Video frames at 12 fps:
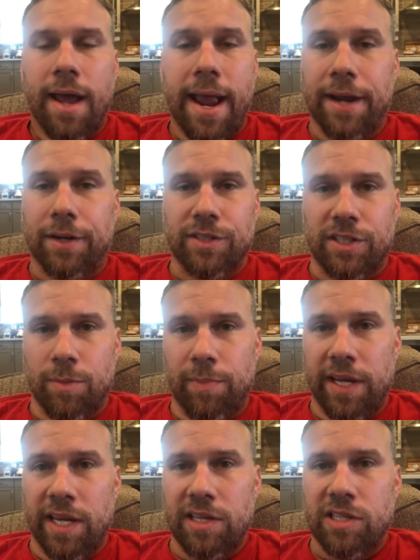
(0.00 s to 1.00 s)
Akers is a
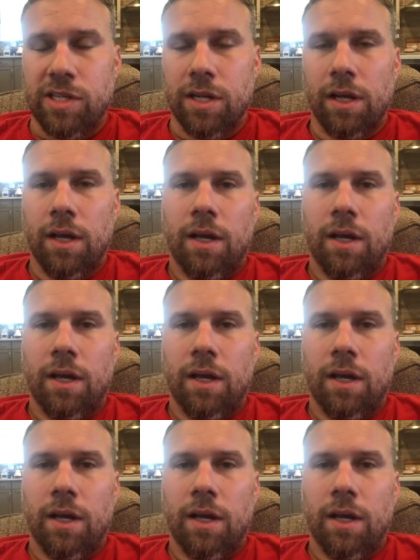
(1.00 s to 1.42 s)
beast.